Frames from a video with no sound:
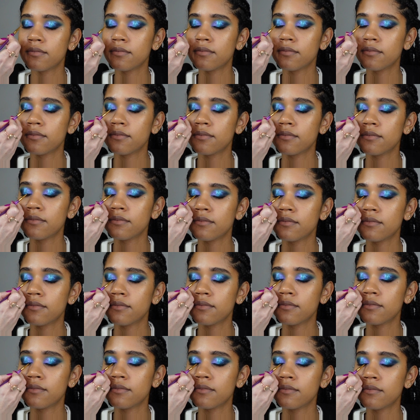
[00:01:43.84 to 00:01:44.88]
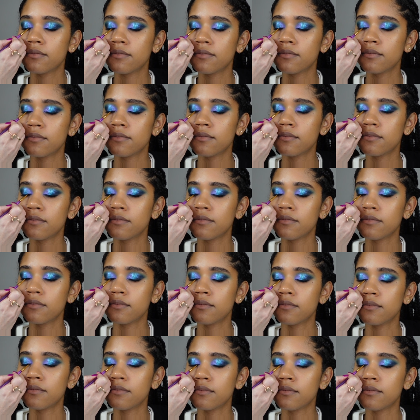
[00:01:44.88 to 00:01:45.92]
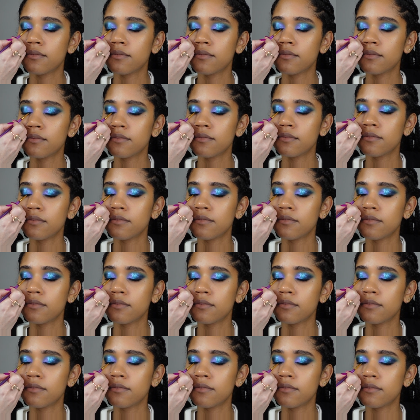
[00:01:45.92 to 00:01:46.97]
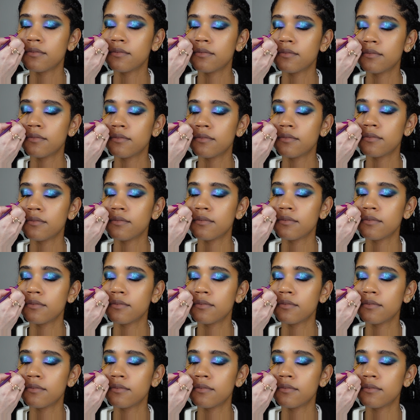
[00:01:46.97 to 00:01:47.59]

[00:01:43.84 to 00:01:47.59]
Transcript: [no speech]